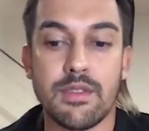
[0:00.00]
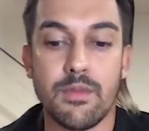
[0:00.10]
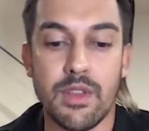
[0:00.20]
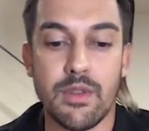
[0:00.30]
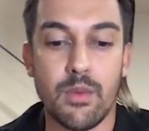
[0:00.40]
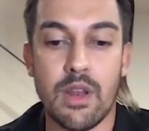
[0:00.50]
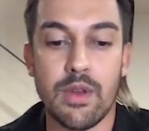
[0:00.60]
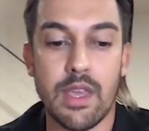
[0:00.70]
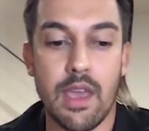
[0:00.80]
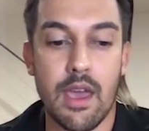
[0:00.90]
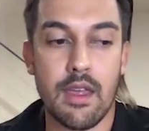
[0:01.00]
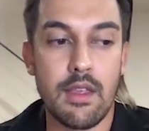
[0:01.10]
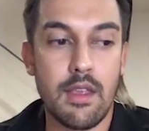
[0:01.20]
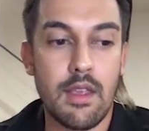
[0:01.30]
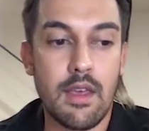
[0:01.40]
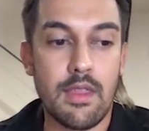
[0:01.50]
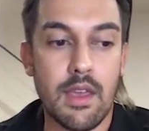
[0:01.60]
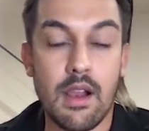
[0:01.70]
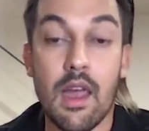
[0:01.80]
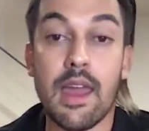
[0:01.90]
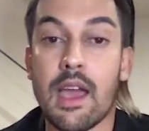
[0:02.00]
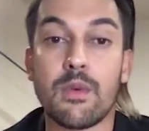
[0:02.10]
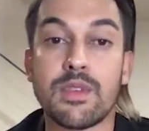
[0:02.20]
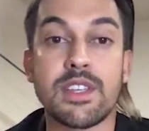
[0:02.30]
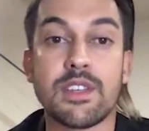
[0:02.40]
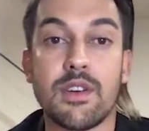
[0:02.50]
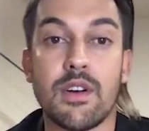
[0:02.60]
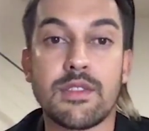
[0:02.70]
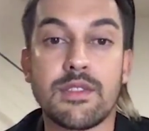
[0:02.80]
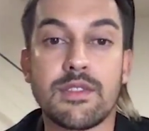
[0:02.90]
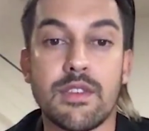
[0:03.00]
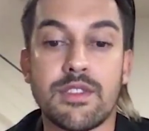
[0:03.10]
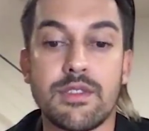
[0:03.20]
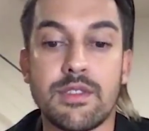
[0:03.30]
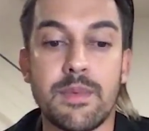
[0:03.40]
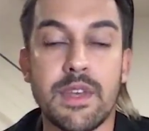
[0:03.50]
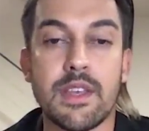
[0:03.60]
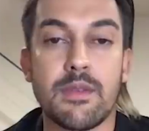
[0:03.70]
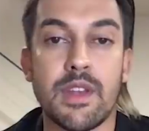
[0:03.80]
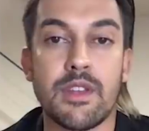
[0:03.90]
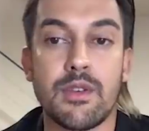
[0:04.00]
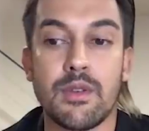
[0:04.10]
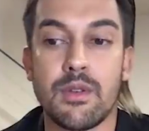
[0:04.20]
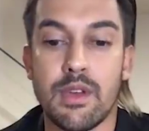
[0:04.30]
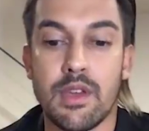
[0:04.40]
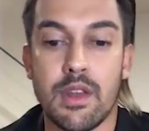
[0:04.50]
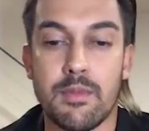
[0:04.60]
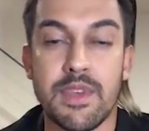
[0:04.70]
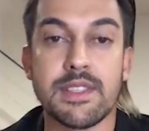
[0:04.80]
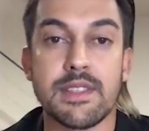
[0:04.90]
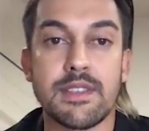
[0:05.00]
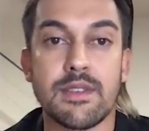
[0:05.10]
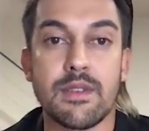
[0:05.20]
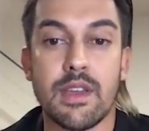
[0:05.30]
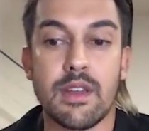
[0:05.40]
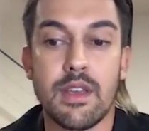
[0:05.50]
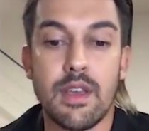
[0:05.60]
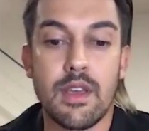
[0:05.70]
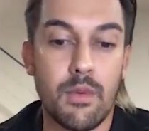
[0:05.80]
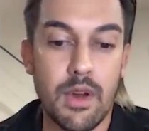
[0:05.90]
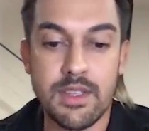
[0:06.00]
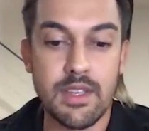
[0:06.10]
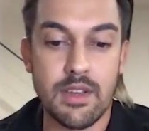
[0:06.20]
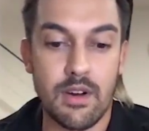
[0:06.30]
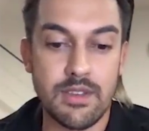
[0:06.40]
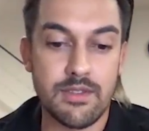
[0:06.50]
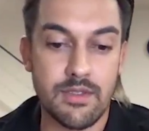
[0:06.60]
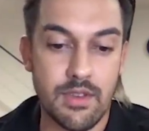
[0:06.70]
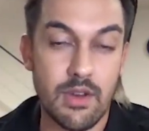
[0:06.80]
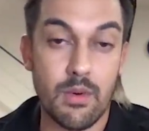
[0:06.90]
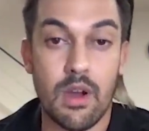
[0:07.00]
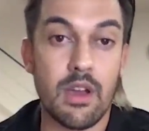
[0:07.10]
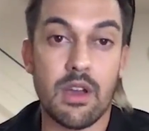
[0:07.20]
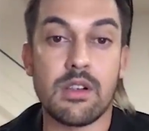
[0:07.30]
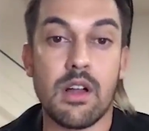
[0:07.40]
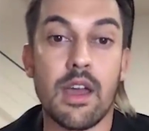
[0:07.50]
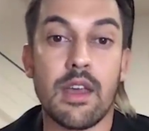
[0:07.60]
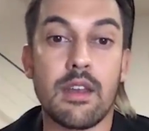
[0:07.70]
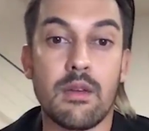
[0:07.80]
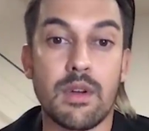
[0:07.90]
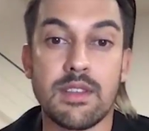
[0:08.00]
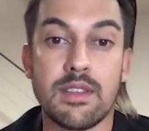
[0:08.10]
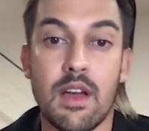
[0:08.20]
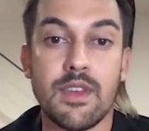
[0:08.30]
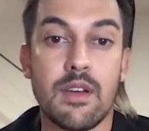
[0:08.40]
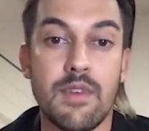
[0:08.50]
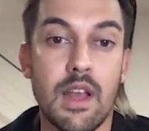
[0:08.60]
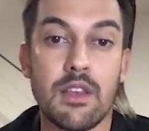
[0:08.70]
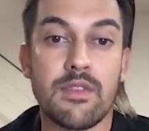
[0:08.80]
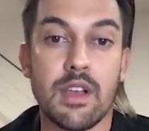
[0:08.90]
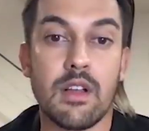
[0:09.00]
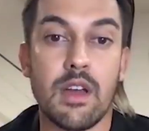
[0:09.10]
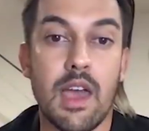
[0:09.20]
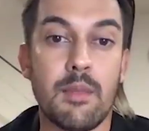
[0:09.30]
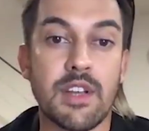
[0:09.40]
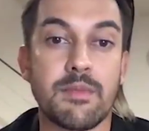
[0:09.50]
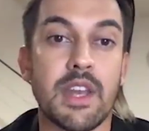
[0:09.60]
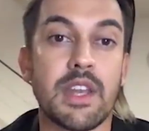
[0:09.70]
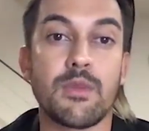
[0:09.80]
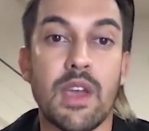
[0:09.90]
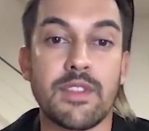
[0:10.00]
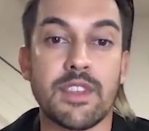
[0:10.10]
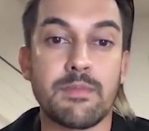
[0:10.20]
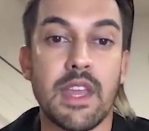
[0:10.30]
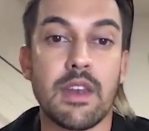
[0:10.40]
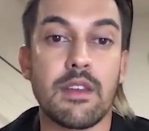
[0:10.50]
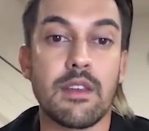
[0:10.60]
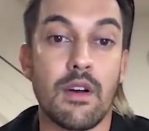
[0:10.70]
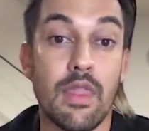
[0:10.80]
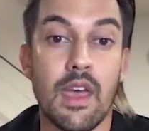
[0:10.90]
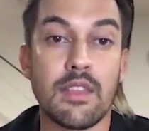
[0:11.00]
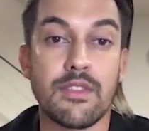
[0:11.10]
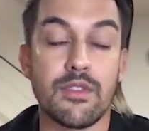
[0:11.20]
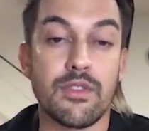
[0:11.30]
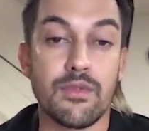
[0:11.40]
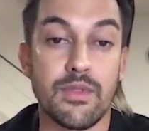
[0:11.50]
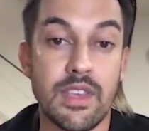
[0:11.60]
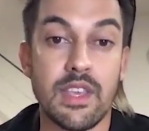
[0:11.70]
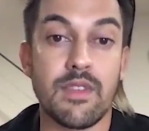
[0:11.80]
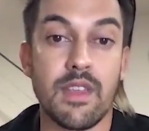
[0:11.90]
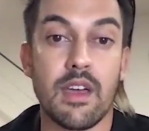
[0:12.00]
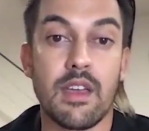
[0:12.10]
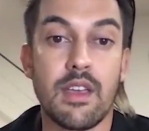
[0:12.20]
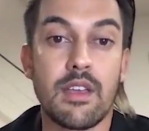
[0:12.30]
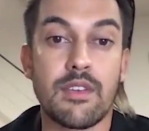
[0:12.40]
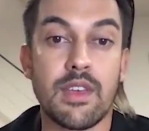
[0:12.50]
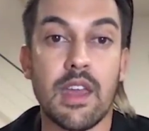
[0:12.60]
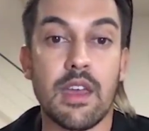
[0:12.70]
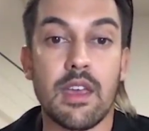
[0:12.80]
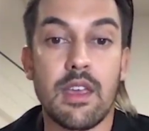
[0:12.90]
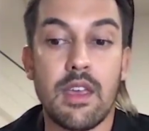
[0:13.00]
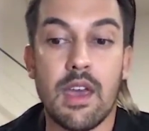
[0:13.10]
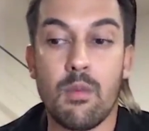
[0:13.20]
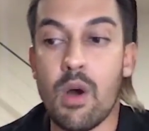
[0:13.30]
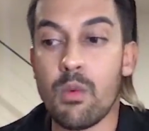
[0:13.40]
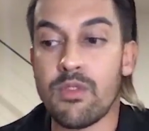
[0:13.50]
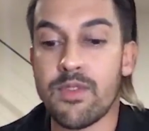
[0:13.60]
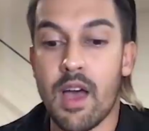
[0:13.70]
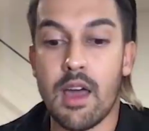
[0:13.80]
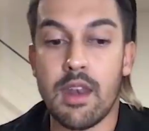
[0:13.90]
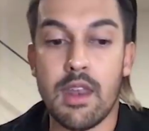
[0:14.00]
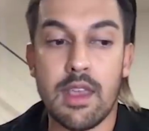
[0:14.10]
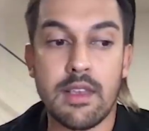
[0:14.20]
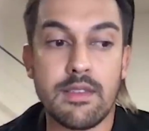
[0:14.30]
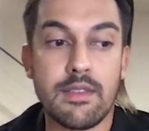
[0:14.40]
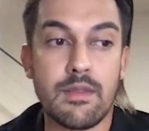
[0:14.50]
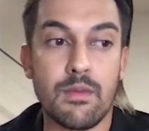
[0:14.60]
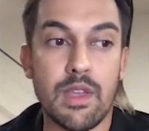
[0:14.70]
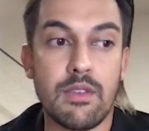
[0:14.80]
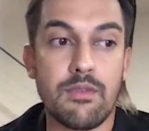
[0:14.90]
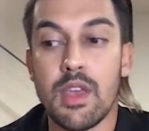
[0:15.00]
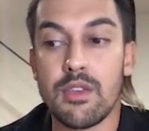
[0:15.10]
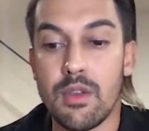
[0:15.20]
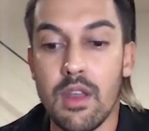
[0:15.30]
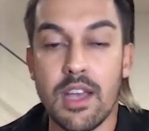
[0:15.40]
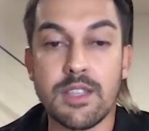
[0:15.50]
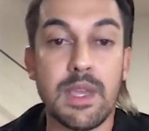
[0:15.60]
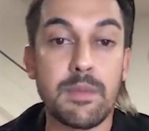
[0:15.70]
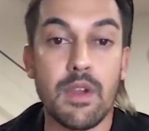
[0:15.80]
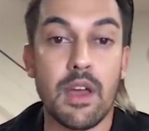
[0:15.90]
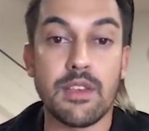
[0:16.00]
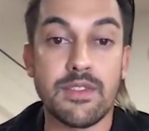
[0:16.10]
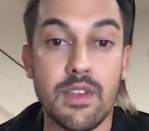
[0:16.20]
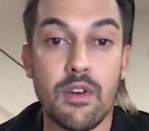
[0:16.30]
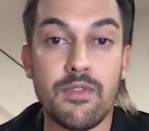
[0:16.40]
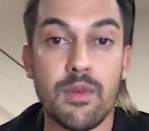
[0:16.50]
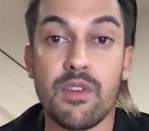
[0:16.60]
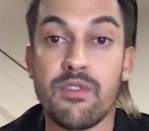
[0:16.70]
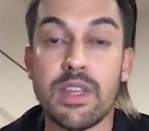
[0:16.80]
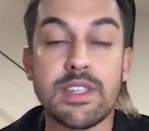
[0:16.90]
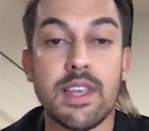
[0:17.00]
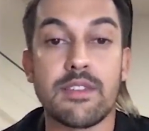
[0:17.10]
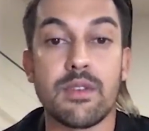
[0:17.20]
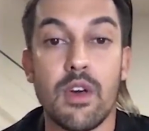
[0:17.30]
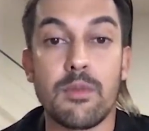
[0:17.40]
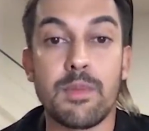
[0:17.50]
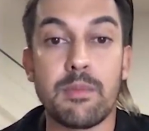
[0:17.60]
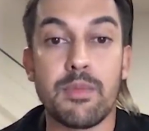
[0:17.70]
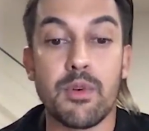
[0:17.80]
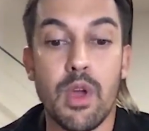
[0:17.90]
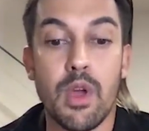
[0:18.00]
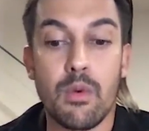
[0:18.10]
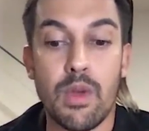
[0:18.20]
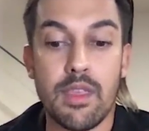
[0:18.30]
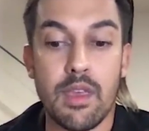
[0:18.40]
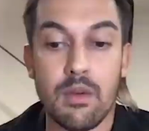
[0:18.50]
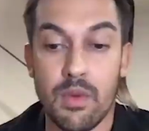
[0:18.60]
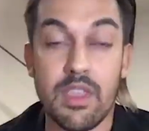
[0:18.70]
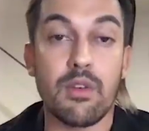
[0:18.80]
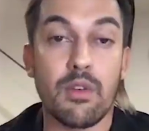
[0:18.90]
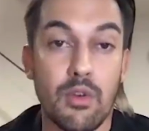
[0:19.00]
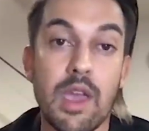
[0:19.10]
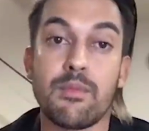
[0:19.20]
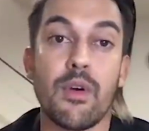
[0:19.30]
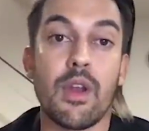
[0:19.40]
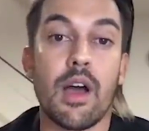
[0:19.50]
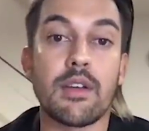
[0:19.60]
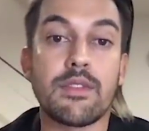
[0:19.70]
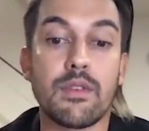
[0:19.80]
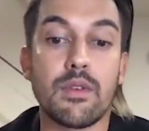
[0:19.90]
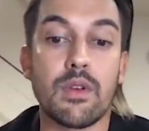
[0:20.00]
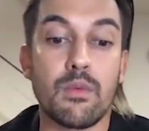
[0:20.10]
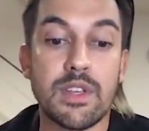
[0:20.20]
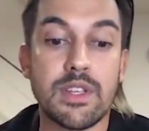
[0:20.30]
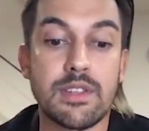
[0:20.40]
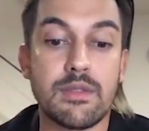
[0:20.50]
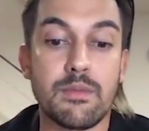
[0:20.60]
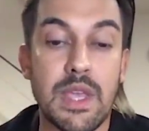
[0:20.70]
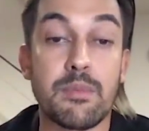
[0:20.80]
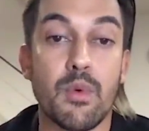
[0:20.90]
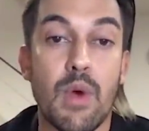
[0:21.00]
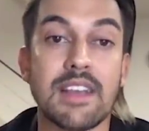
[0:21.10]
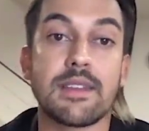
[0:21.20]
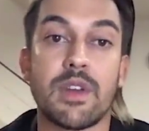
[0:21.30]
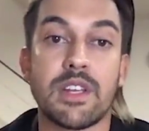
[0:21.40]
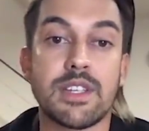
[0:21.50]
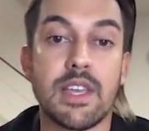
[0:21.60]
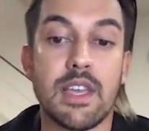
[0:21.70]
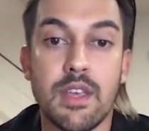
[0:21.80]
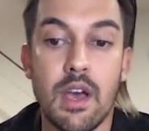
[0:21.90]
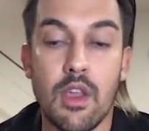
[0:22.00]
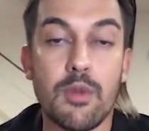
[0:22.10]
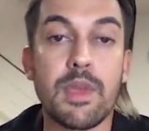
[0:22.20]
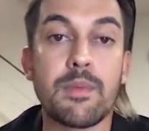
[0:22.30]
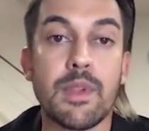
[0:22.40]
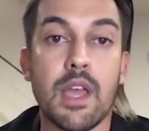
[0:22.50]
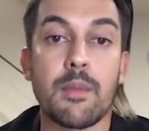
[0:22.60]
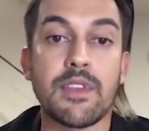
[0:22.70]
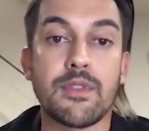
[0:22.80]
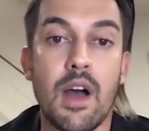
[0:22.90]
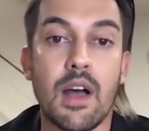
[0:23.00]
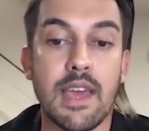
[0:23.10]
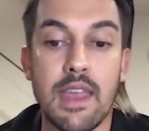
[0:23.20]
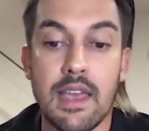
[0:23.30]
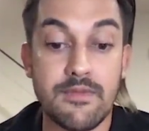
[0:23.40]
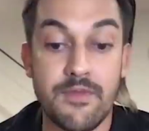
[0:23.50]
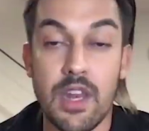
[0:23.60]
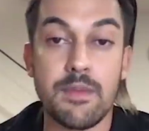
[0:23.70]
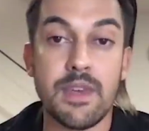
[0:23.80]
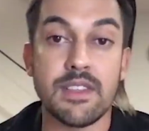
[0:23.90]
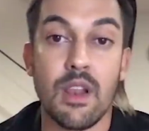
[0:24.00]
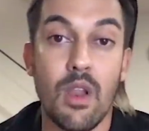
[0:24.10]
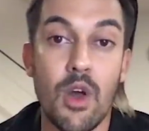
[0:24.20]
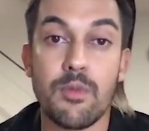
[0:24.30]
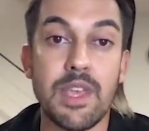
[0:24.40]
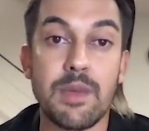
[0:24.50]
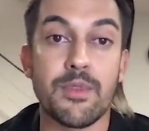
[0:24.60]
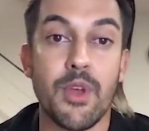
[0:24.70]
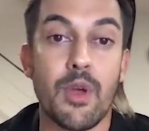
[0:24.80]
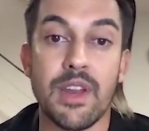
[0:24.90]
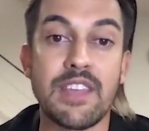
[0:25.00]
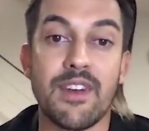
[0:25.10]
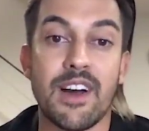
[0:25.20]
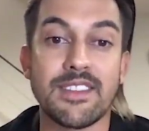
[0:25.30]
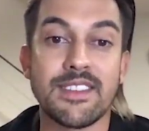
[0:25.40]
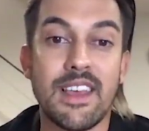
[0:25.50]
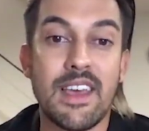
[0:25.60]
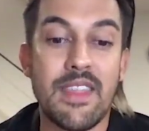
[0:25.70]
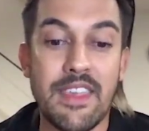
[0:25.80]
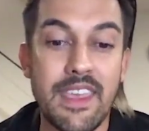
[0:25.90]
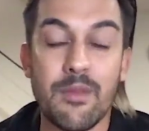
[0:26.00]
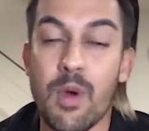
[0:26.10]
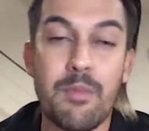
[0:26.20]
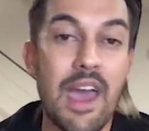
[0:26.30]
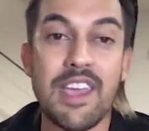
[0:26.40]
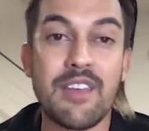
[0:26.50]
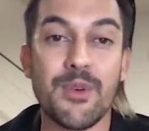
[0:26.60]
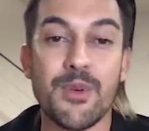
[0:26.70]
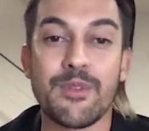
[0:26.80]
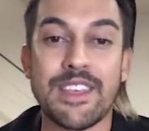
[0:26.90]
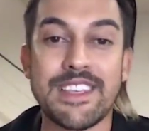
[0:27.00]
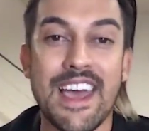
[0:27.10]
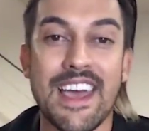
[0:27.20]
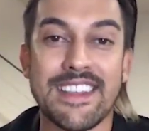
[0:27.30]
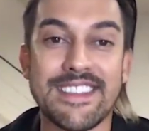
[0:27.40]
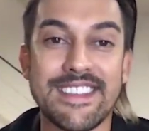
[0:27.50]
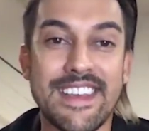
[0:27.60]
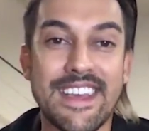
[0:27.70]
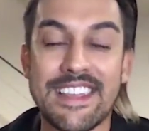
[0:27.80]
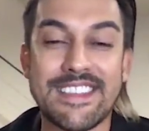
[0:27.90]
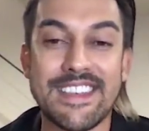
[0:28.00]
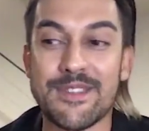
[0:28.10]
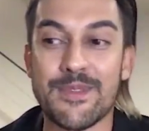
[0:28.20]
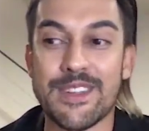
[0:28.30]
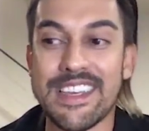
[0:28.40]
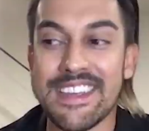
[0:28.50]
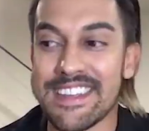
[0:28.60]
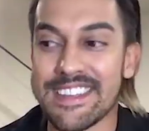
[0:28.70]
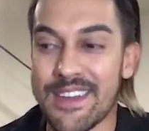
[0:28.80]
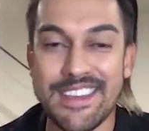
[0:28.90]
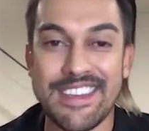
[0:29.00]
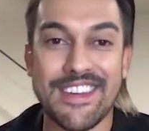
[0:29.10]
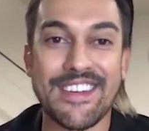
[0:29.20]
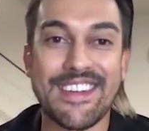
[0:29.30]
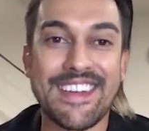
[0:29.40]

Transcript: It, we're, we're looking at the client acquisition cost. So typically when you look at a business, you look at what does it cost to acquire a client? What's the lifetime value of the client? How much money do we have to spend on that to, to receive that, to get it? And what we've done is we've utilized people like yourself, and we've reached out to a lot of people with a, with a great product, which people actually want to share. A lot of people are coming to us. And it's funny because a lot of people don't believe us. They think we're paying for all of these ads. It's, it's ridiculous, uh, you know.